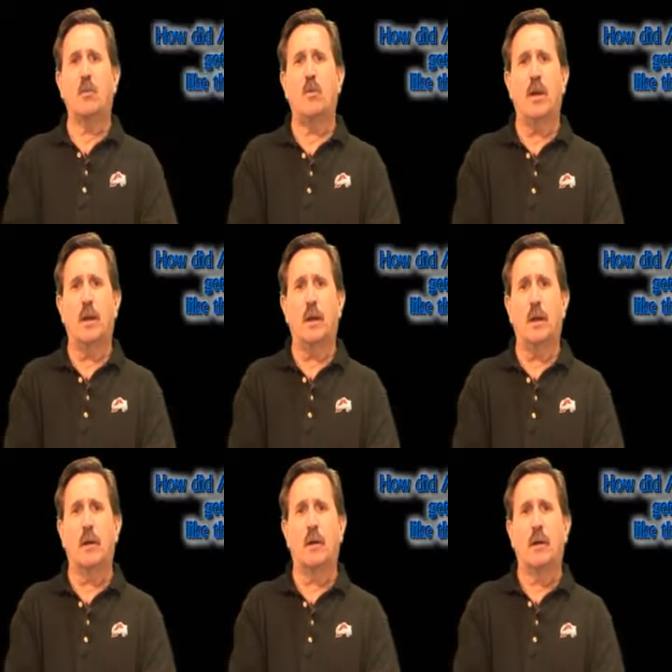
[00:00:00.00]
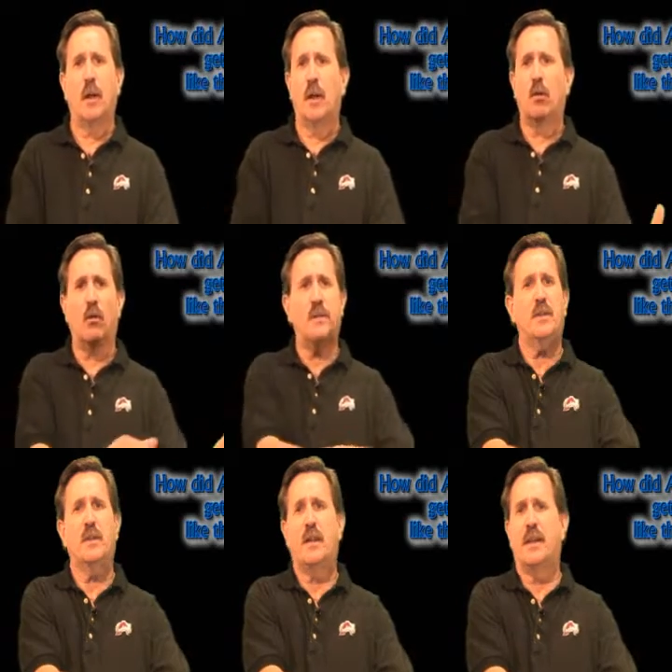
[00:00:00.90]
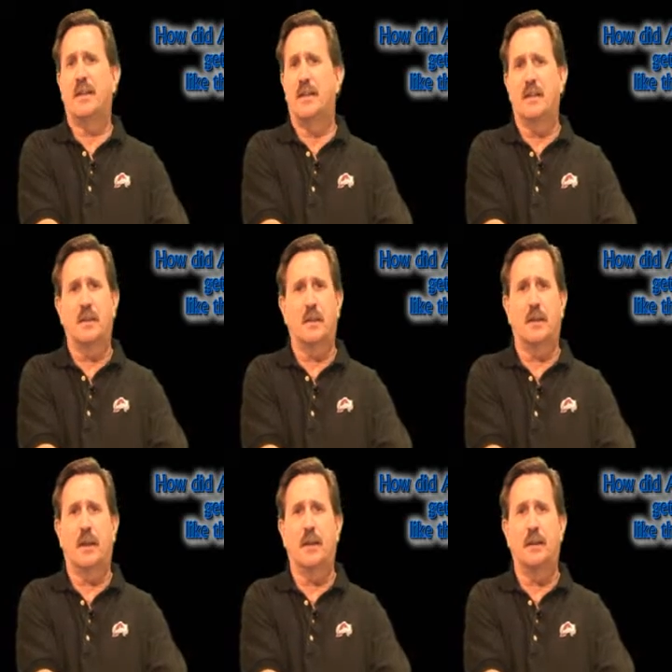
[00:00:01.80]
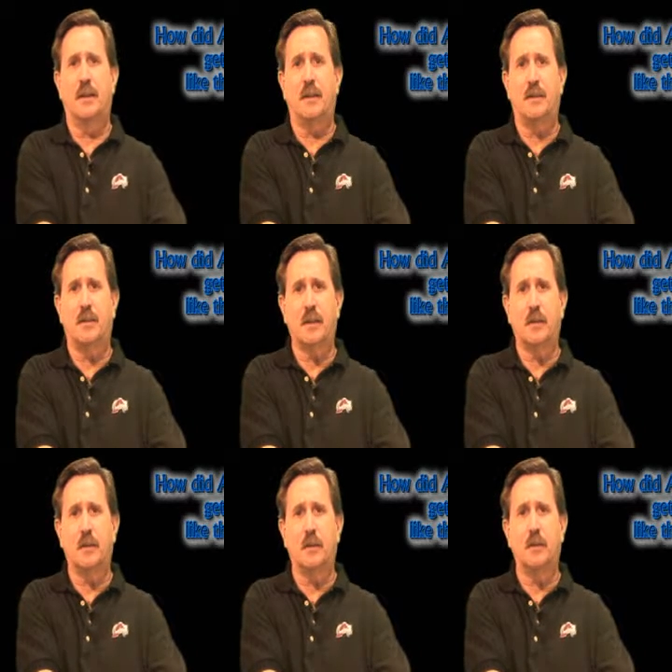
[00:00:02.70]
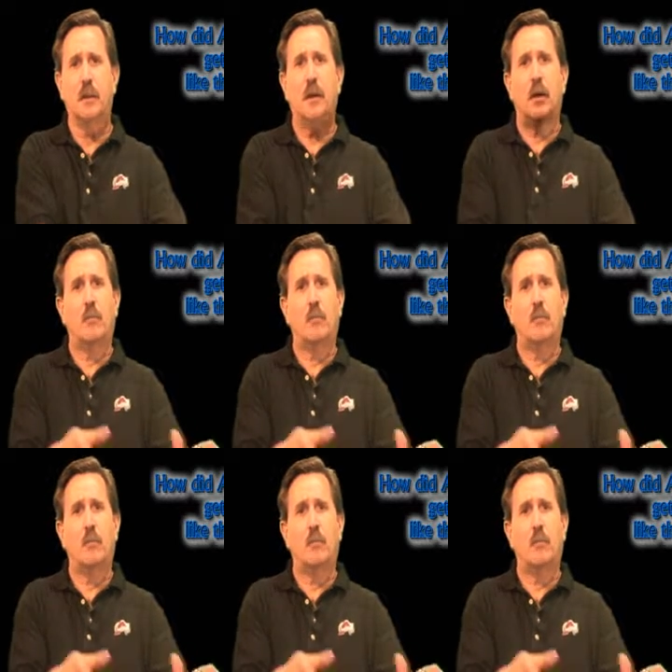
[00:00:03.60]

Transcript: how did we get here? It wasn't like this in the 1960s,